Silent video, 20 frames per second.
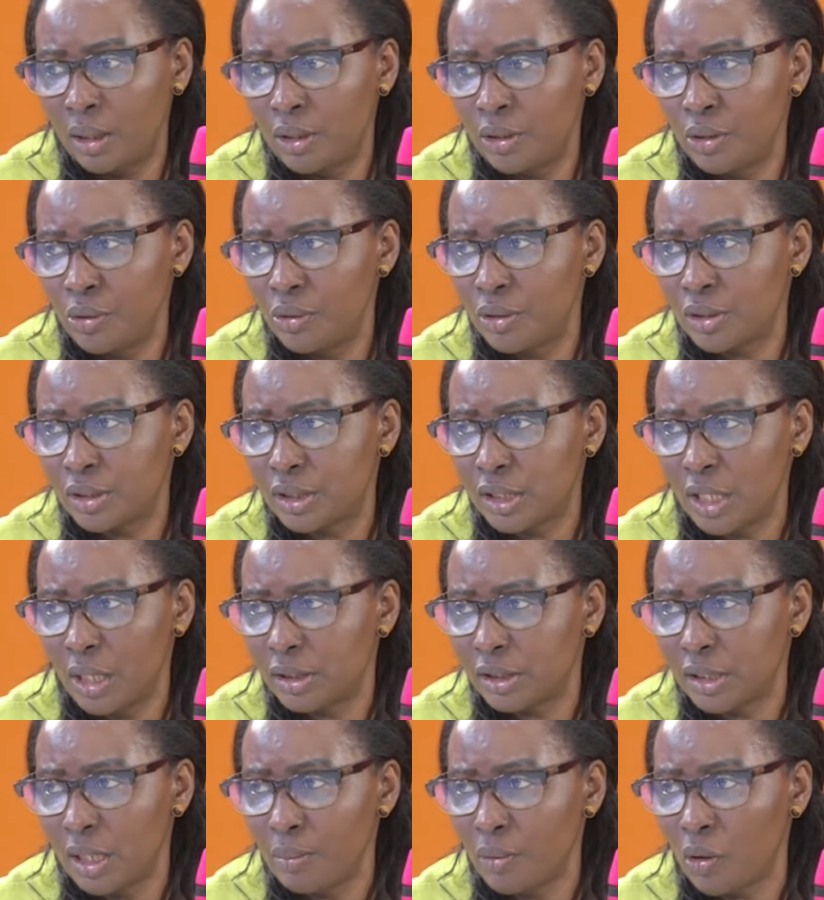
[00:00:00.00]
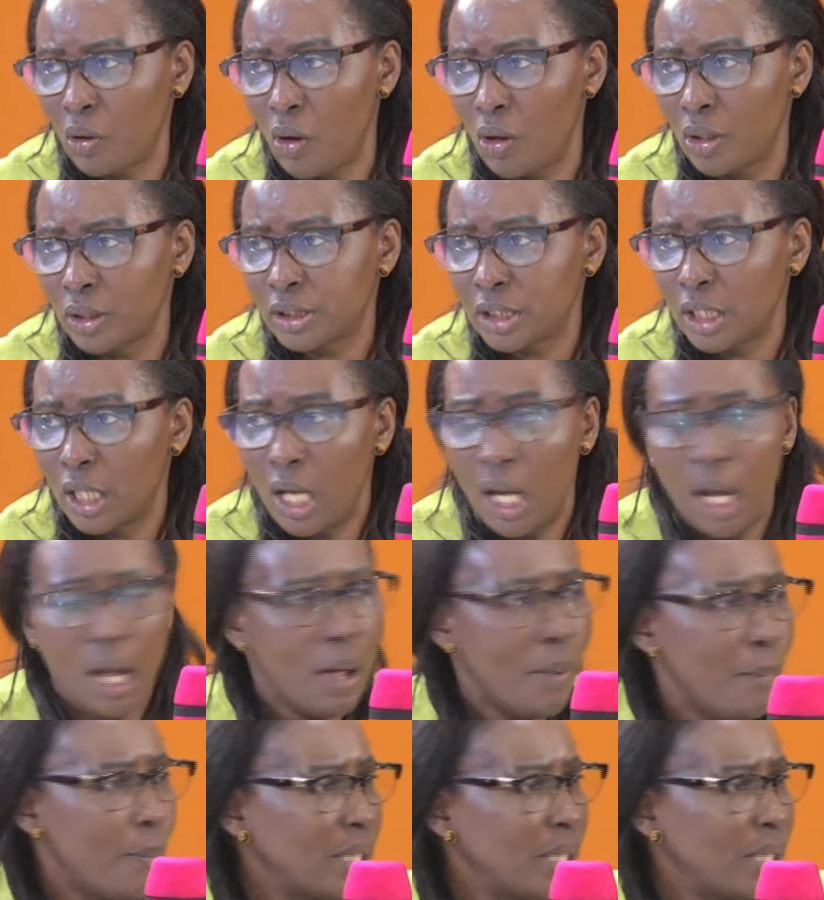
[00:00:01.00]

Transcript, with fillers: same, course. Same, same course. course. Same course.